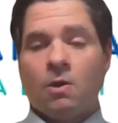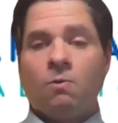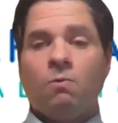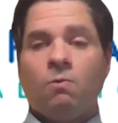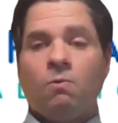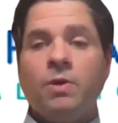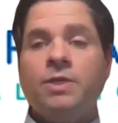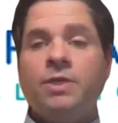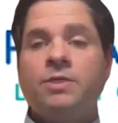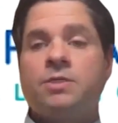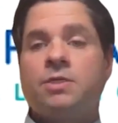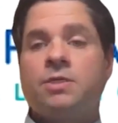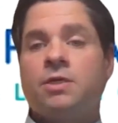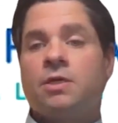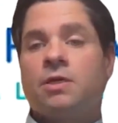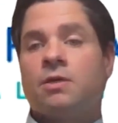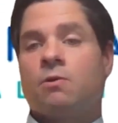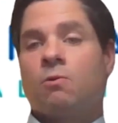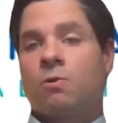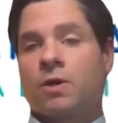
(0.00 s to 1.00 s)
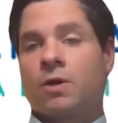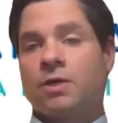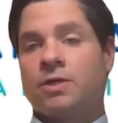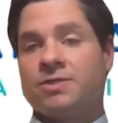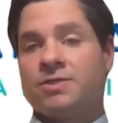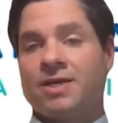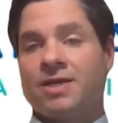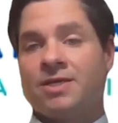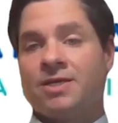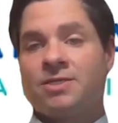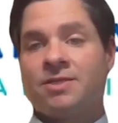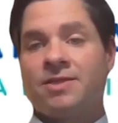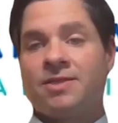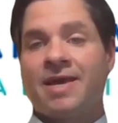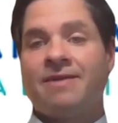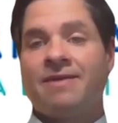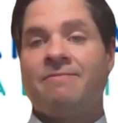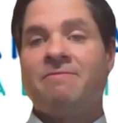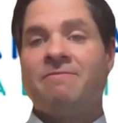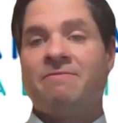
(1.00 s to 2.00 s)
We see an organization
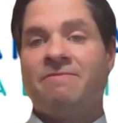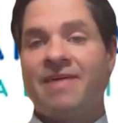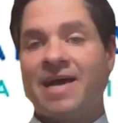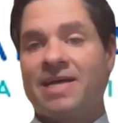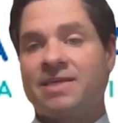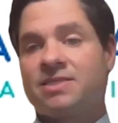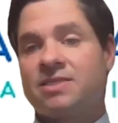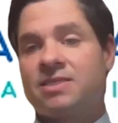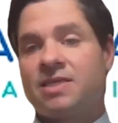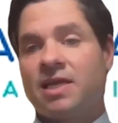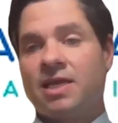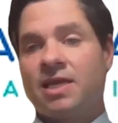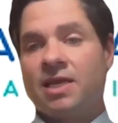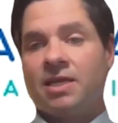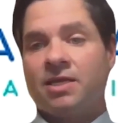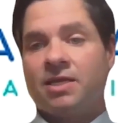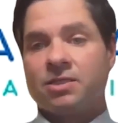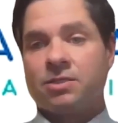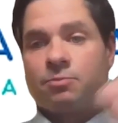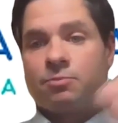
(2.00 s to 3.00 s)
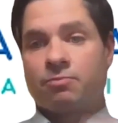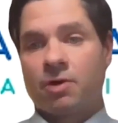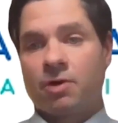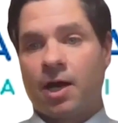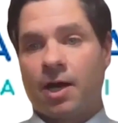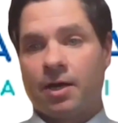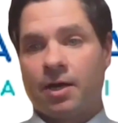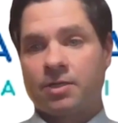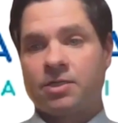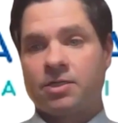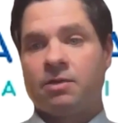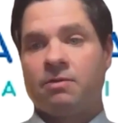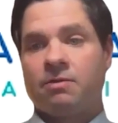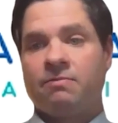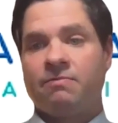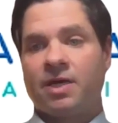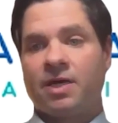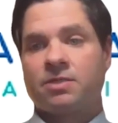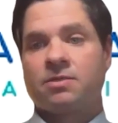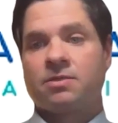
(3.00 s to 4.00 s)
that invests in its product and
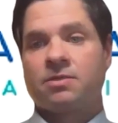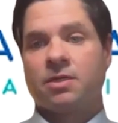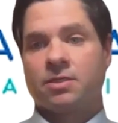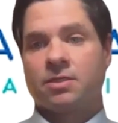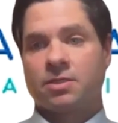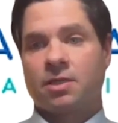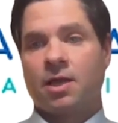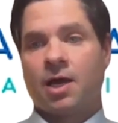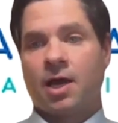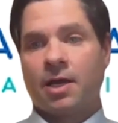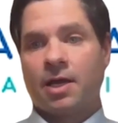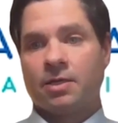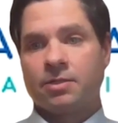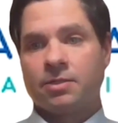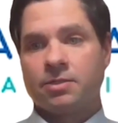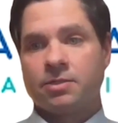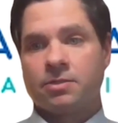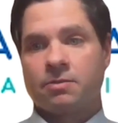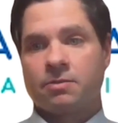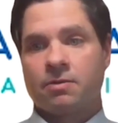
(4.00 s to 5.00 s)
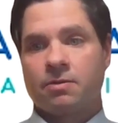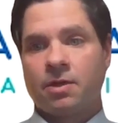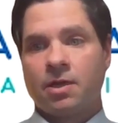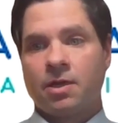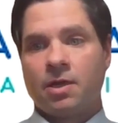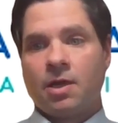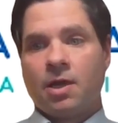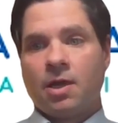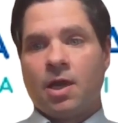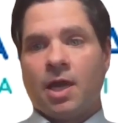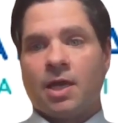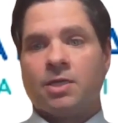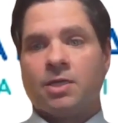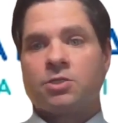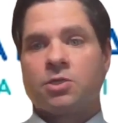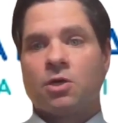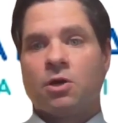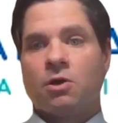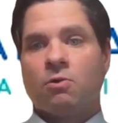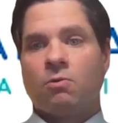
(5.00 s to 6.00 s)
invests in its clients. And
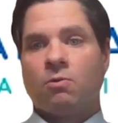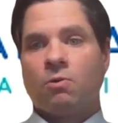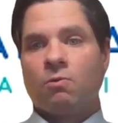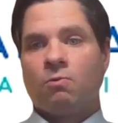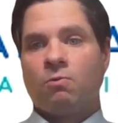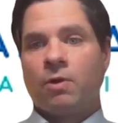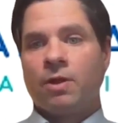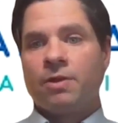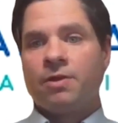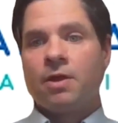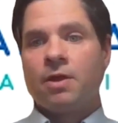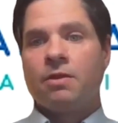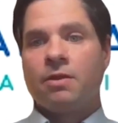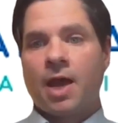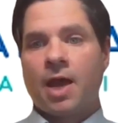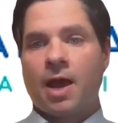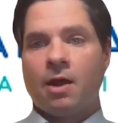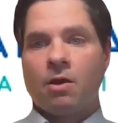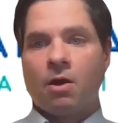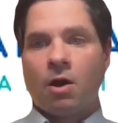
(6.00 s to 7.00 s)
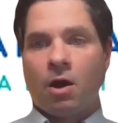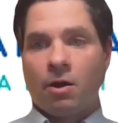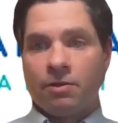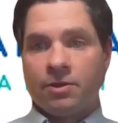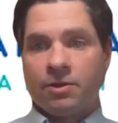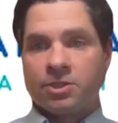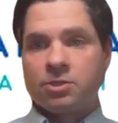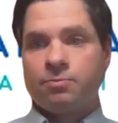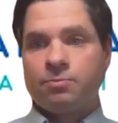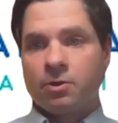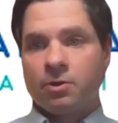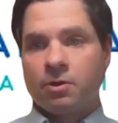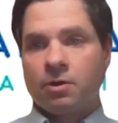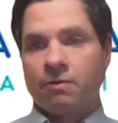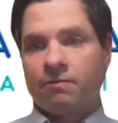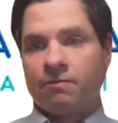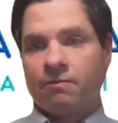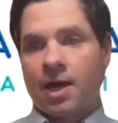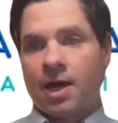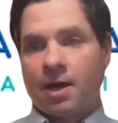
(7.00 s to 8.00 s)
so within that, the spirit
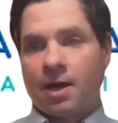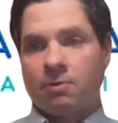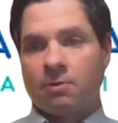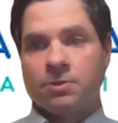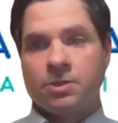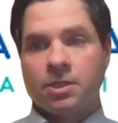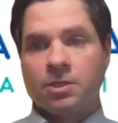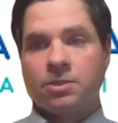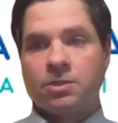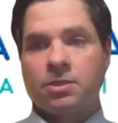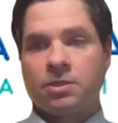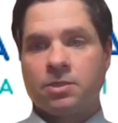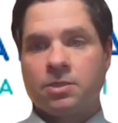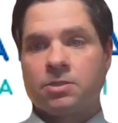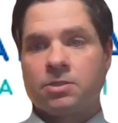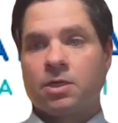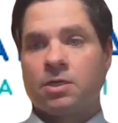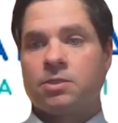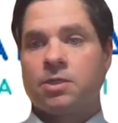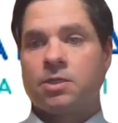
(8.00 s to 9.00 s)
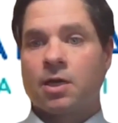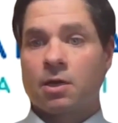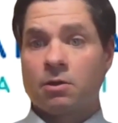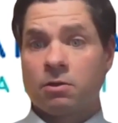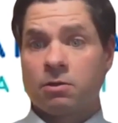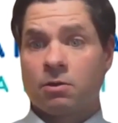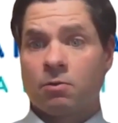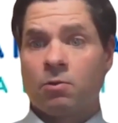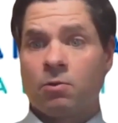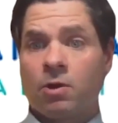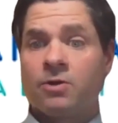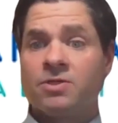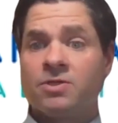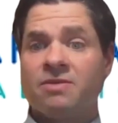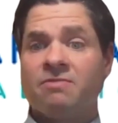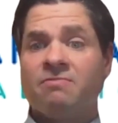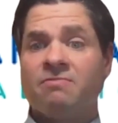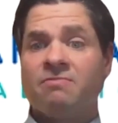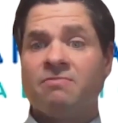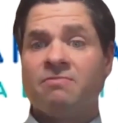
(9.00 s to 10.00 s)
of the acquisition is such that Clearwater
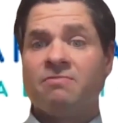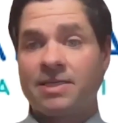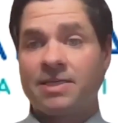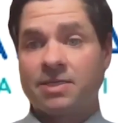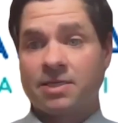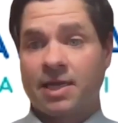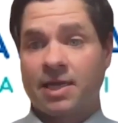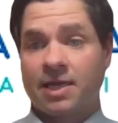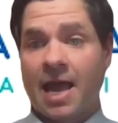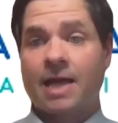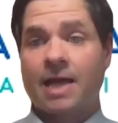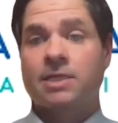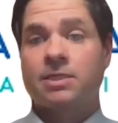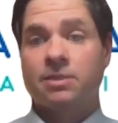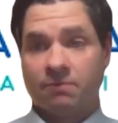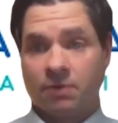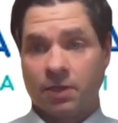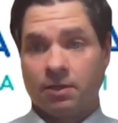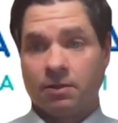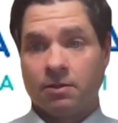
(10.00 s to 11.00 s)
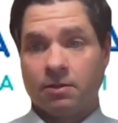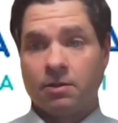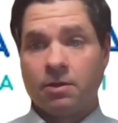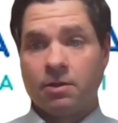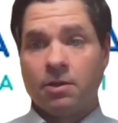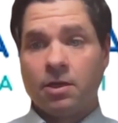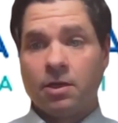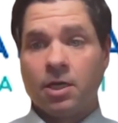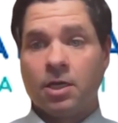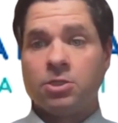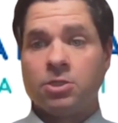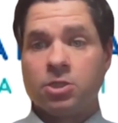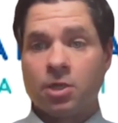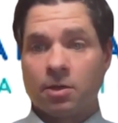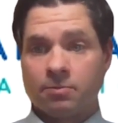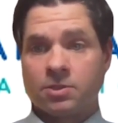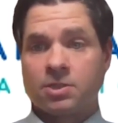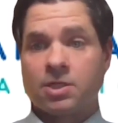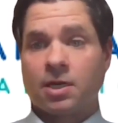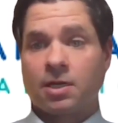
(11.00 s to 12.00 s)
is investing actively in
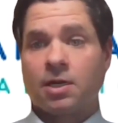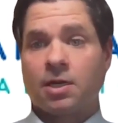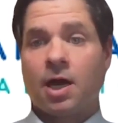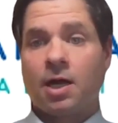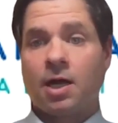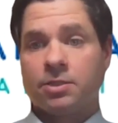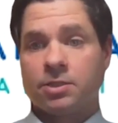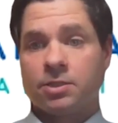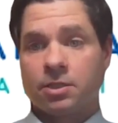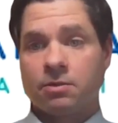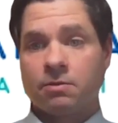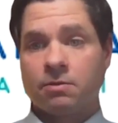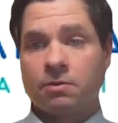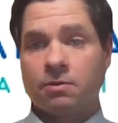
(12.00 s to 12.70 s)
Jump's technology.